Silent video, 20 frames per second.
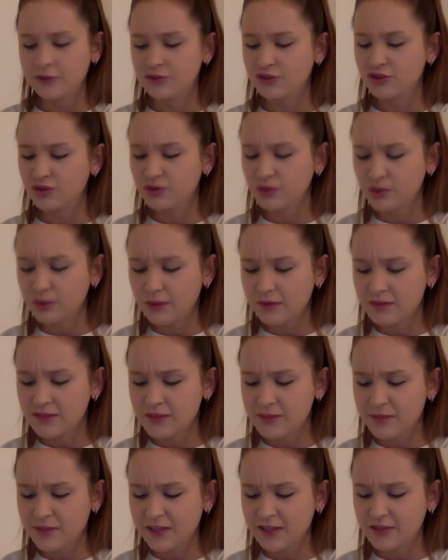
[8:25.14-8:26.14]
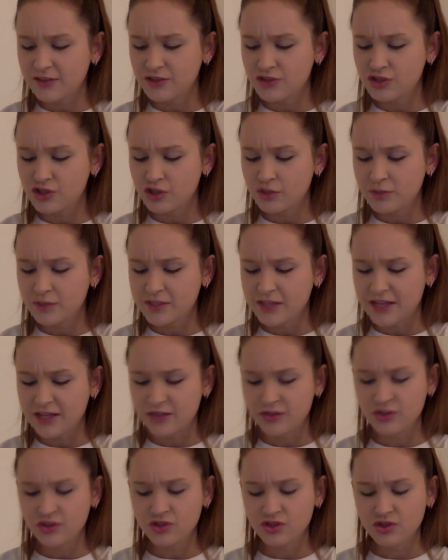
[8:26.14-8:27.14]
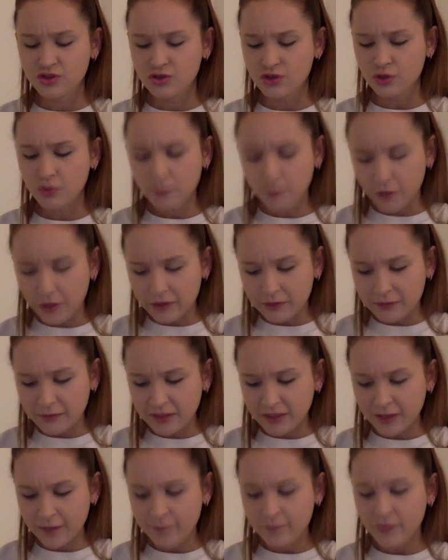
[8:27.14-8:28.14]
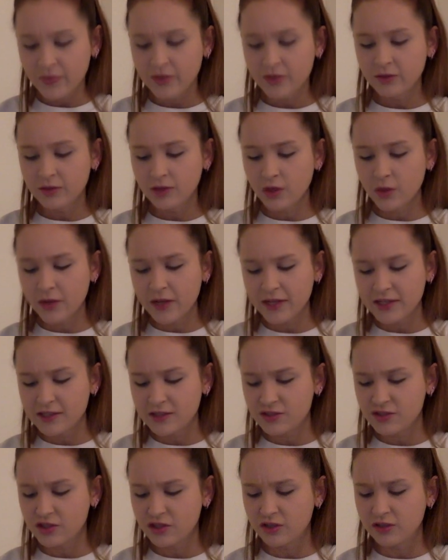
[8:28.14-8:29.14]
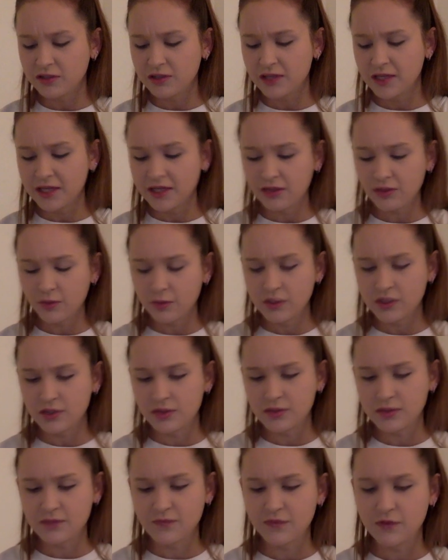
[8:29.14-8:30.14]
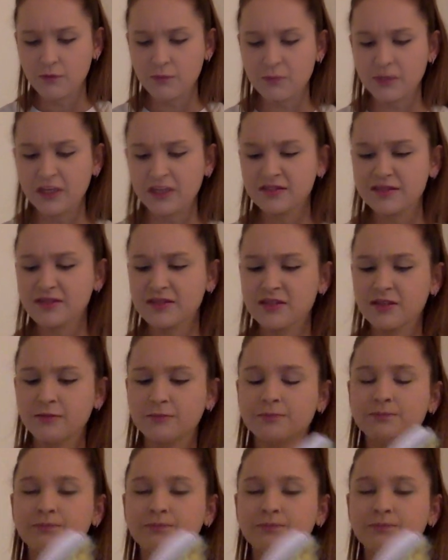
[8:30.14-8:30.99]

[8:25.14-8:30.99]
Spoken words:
Don't you have something else to do besides snoop on me? Go ahead and start cleaning the windows if you must.